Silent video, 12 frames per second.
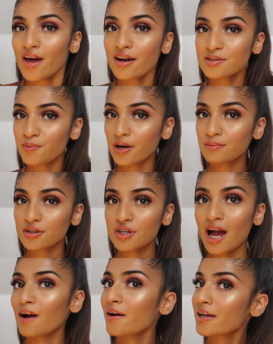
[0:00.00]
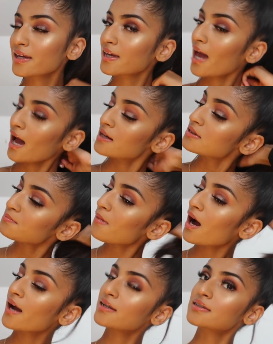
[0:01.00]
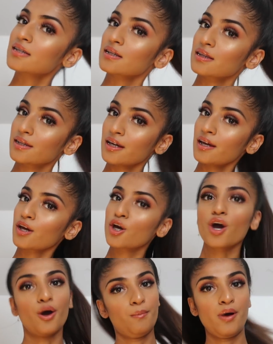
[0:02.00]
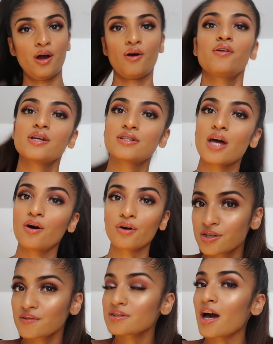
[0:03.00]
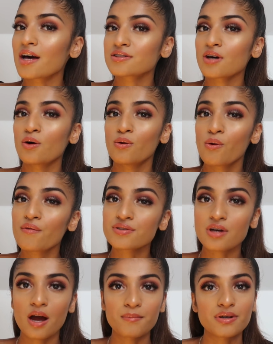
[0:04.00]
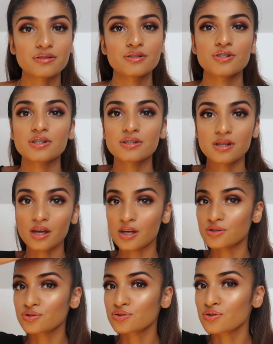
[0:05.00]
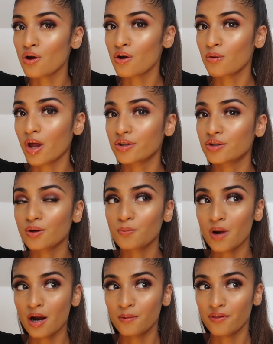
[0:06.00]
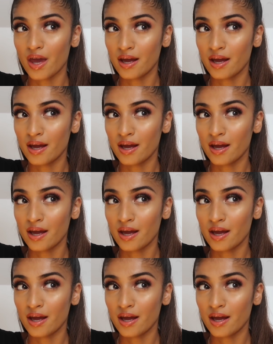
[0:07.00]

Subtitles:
That is pretty much how I get my sleek ponytail. I do this hairstyle all the time because I just think it's so, like, you can wear it with